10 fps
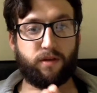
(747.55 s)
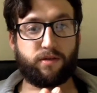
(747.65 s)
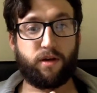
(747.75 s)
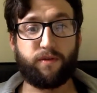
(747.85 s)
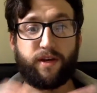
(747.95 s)

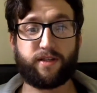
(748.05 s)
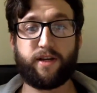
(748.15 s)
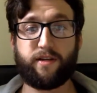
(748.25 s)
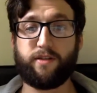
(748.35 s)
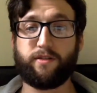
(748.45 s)
So that's
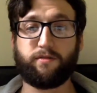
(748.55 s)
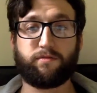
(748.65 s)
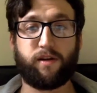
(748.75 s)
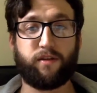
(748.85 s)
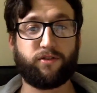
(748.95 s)
it,
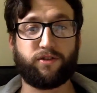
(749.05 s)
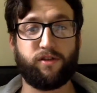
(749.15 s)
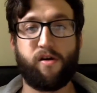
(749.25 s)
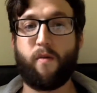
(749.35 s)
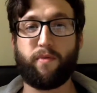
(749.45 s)
just a
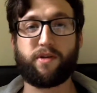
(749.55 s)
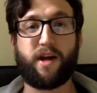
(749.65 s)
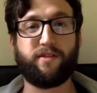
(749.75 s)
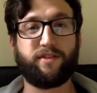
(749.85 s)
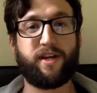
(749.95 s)
normal
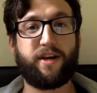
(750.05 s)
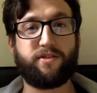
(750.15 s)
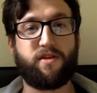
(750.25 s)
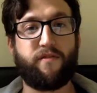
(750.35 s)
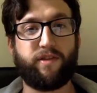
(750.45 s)
kind of day
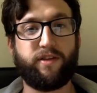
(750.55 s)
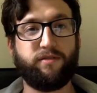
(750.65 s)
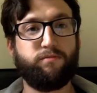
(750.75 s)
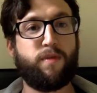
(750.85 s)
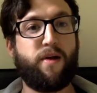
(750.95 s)
traveling.